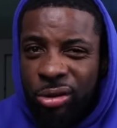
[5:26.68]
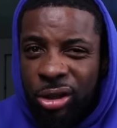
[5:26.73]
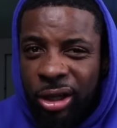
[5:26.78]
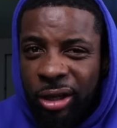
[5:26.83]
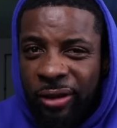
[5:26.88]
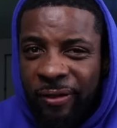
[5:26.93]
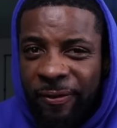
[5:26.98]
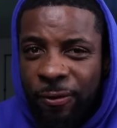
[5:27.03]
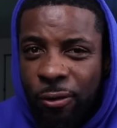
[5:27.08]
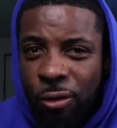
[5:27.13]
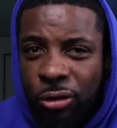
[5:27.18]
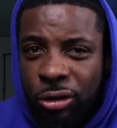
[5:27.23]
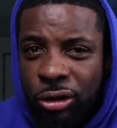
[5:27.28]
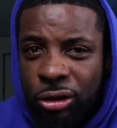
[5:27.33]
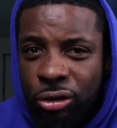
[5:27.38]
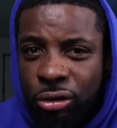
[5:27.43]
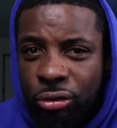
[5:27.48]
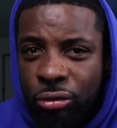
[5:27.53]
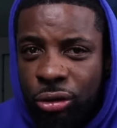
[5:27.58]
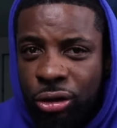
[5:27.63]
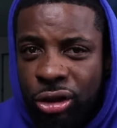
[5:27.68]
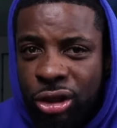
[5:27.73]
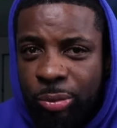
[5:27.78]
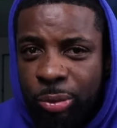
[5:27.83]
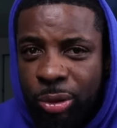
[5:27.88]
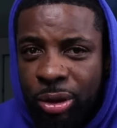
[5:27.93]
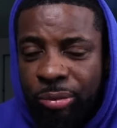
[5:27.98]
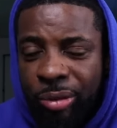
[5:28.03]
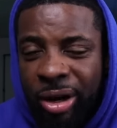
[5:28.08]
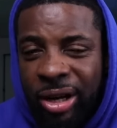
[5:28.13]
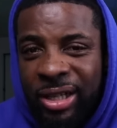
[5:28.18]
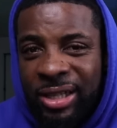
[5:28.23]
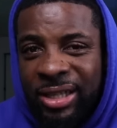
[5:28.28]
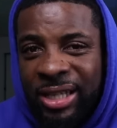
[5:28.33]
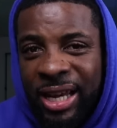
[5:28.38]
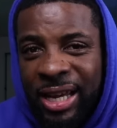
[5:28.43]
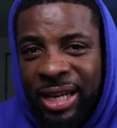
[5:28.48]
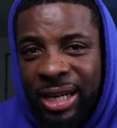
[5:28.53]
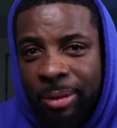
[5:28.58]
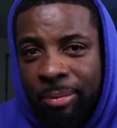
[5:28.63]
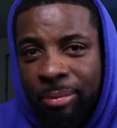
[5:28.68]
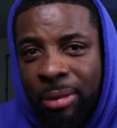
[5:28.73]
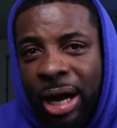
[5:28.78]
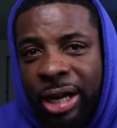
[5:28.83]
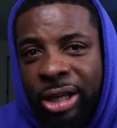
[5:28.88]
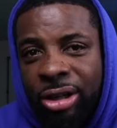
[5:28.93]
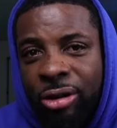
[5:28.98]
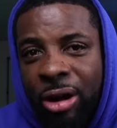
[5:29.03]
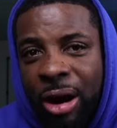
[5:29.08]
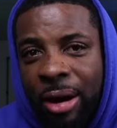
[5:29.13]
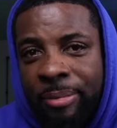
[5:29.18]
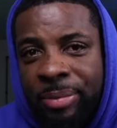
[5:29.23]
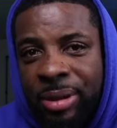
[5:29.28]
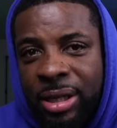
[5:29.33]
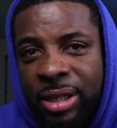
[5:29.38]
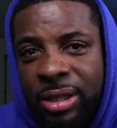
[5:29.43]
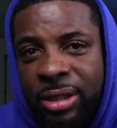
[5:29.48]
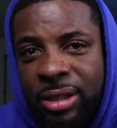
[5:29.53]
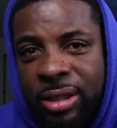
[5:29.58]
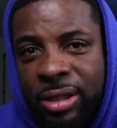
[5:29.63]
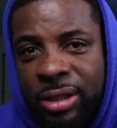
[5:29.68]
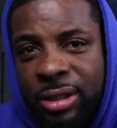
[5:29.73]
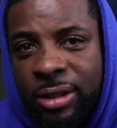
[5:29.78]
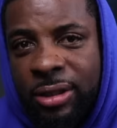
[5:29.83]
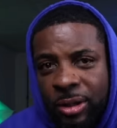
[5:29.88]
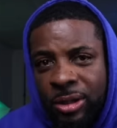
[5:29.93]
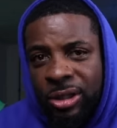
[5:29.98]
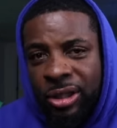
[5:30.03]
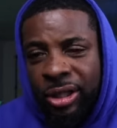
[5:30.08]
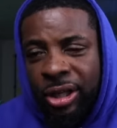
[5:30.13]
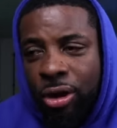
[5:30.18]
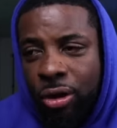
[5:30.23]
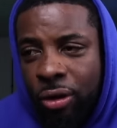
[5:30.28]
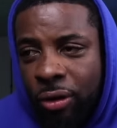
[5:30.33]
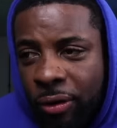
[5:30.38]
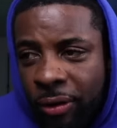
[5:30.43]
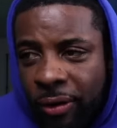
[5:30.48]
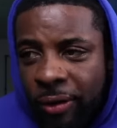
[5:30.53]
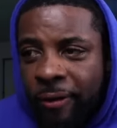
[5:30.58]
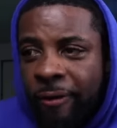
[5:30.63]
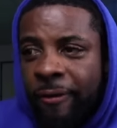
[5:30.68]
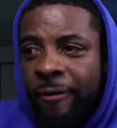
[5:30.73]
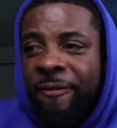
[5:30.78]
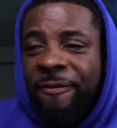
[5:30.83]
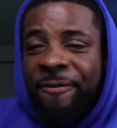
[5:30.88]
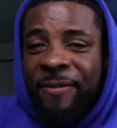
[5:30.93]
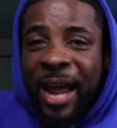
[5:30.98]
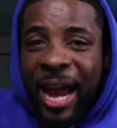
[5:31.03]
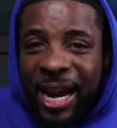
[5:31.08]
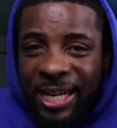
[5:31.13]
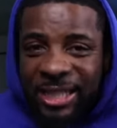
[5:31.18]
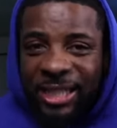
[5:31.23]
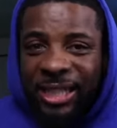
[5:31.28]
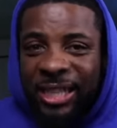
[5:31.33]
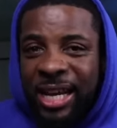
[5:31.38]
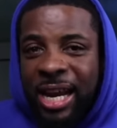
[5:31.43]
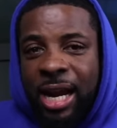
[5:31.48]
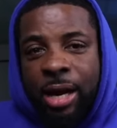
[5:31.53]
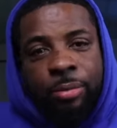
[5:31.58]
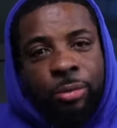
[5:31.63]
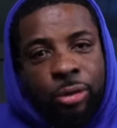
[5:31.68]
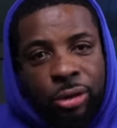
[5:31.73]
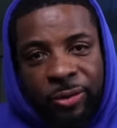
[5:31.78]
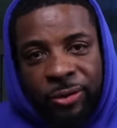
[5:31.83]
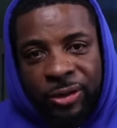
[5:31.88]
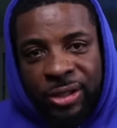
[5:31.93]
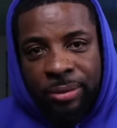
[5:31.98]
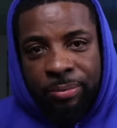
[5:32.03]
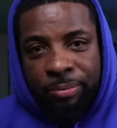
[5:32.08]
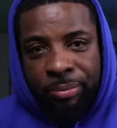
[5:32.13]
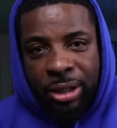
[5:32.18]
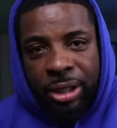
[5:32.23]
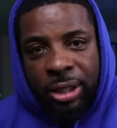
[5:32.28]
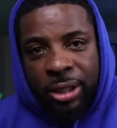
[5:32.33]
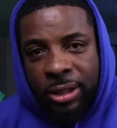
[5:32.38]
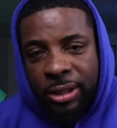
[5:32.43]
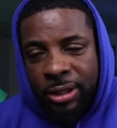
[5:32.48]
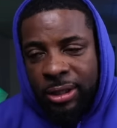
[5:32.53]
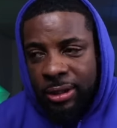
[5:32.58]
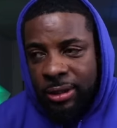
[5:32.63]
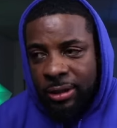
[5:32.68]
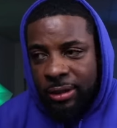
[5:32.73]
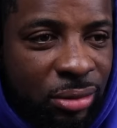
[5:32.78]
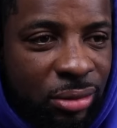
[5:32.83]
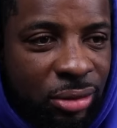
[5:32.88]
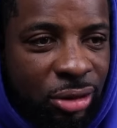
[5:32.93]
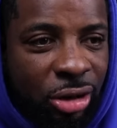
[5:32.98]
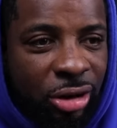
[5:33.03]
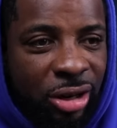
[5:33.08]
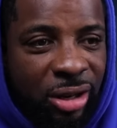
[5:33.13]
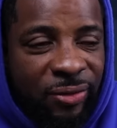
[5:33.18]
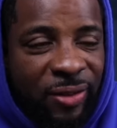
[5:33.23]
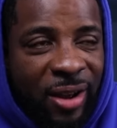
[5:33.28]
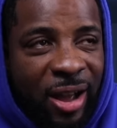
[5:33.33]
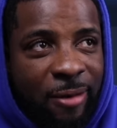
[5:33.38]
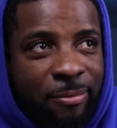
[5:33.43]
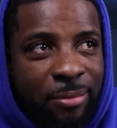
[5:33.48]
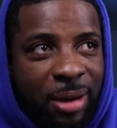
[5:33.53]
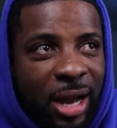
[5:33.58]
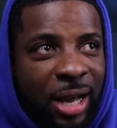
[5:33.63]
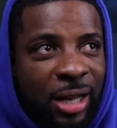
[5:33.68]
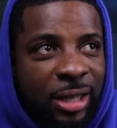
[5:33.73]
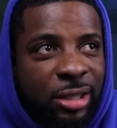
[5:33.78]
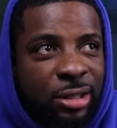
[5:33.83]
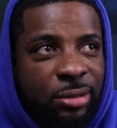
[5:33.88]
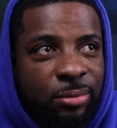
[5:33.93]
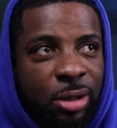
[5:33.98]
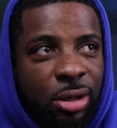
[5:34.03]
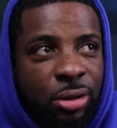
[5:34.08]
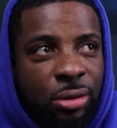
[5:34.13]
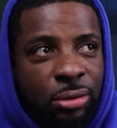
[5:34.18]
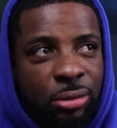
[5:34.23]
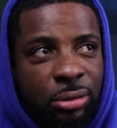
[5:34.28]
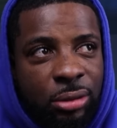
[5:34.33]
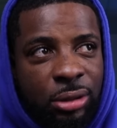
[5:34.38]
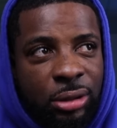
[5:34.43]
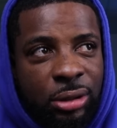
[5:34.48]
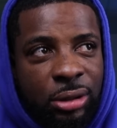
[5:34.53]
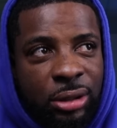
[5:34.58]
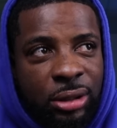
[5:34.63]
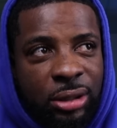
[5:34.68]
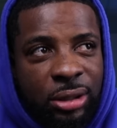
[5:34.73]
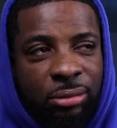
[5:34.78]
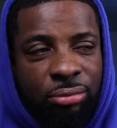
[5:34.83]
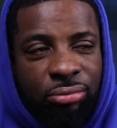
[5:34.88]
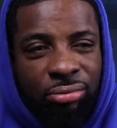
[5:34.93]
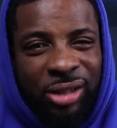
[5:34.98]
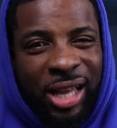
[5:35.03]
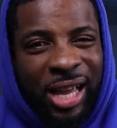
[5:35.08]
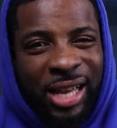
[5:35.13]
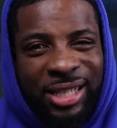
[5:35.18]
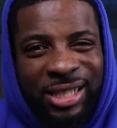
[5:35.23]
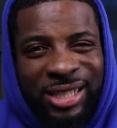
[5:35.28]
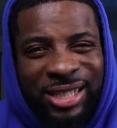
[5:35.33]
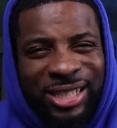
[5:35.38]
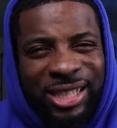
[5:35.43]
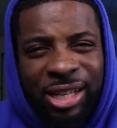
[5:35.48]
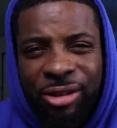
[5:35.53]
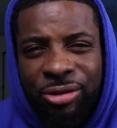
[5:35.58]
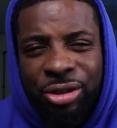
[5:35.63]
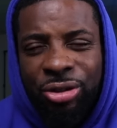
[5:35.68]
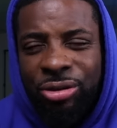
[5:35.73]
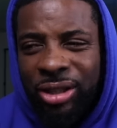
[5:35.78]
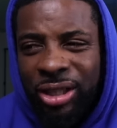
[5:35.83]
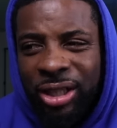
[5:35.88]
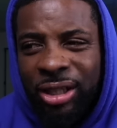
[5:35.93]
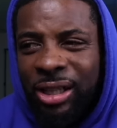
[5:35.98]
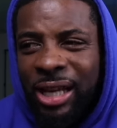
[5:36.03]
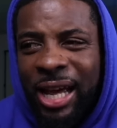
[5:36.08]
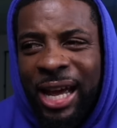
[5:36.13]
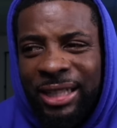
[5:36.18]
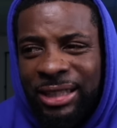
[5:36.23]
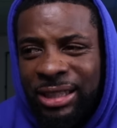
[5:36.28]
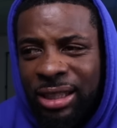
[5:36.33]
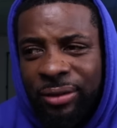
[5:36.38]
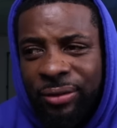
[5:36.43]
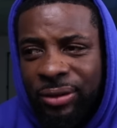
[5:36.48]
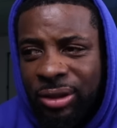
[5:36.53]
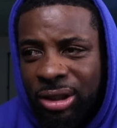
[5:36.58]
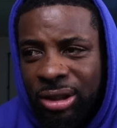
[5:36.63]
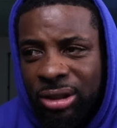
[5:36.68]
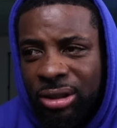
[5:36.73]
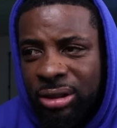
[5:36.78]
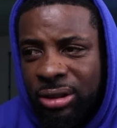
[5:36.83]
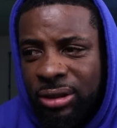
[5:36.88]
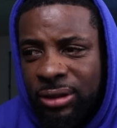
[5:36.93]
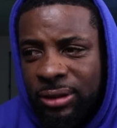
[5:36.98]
was looking forward to doing on spring break is getting the Mardi Gras beads. So they'll flash the camera for some beads. 35 bodies, bro. That's serial killer activities.